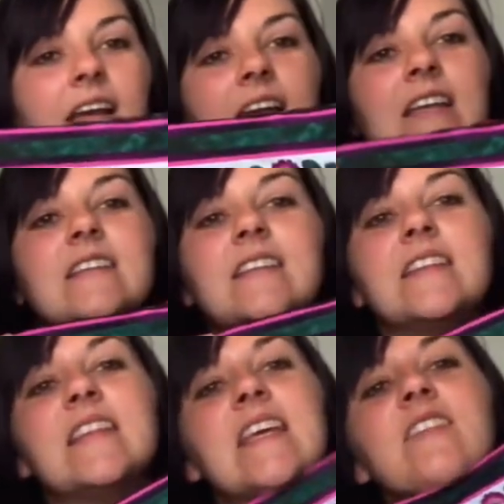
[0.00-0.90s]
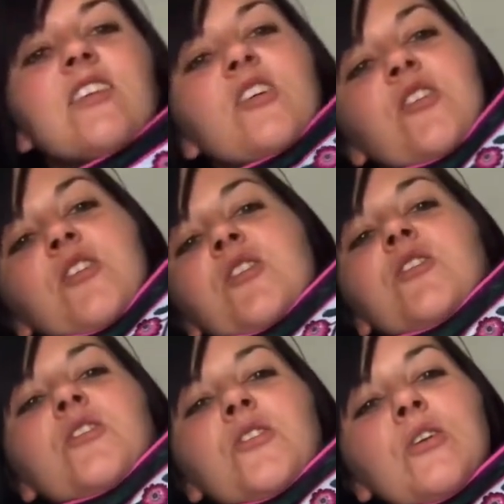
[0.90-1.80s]
It's this
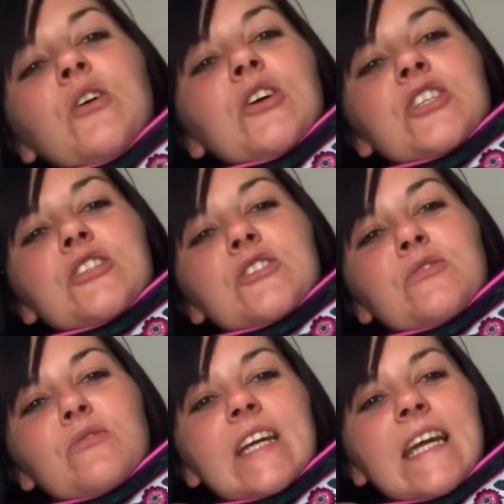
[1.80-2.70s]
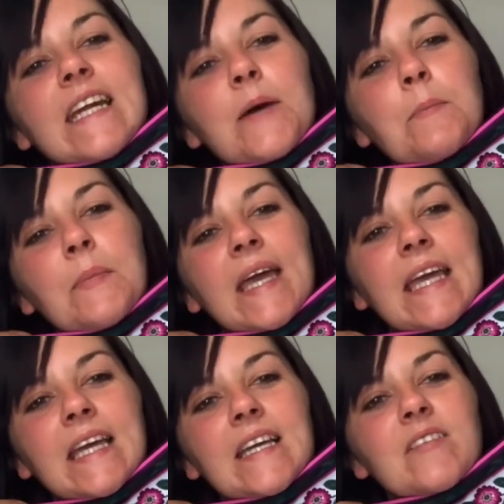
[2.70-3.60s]
gorgeous green and
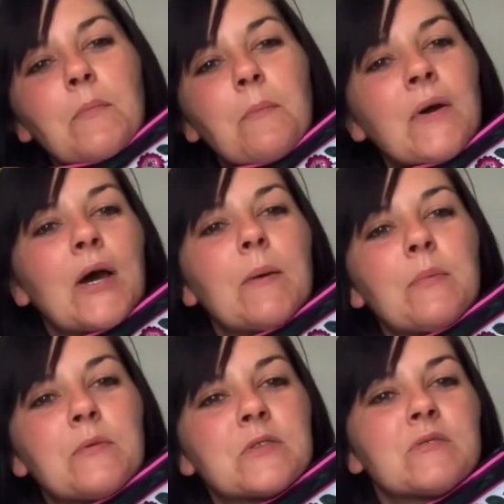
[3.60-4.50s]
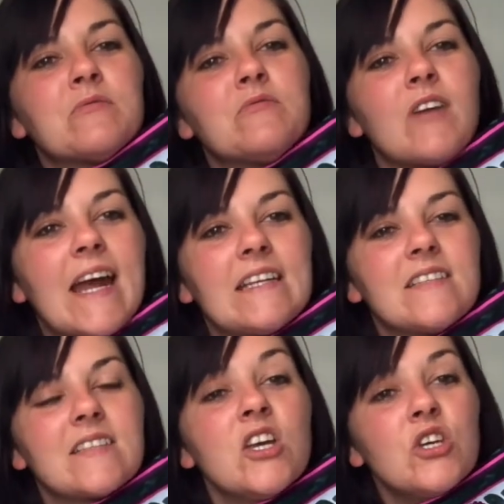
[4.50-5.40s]
pinks and purples and
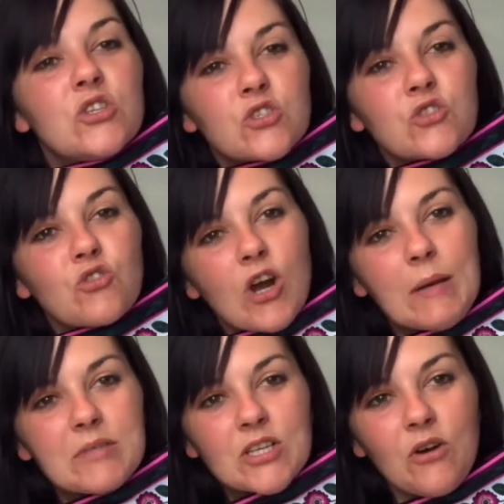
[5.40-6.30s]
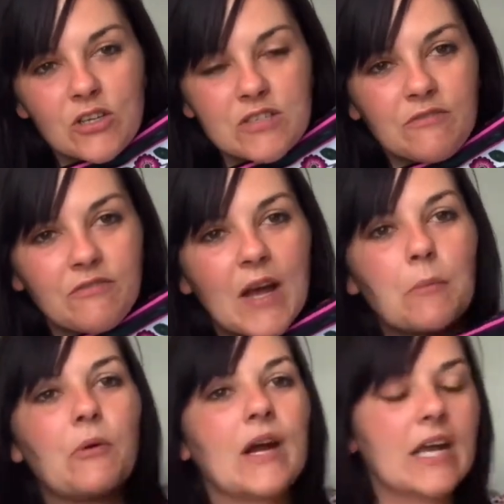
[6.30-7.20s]
reds striped cotton
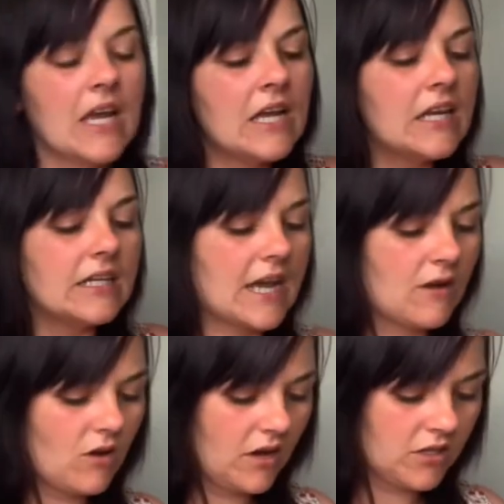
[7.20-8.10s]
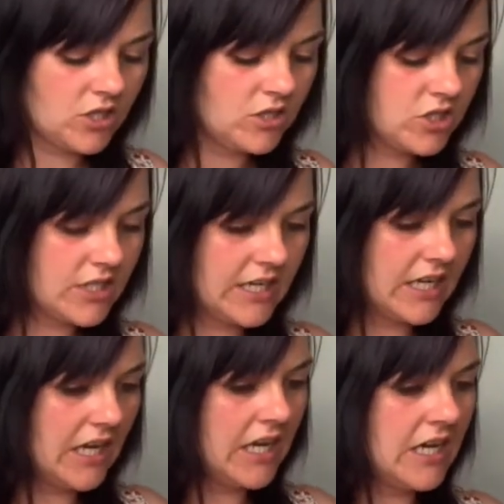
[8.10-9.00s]
fabric. Now,
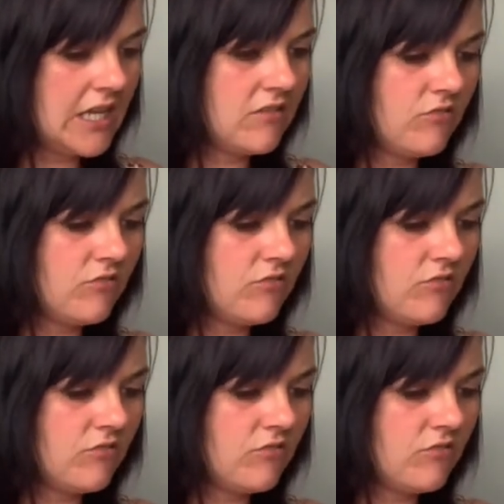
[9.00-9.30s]
unusually, it is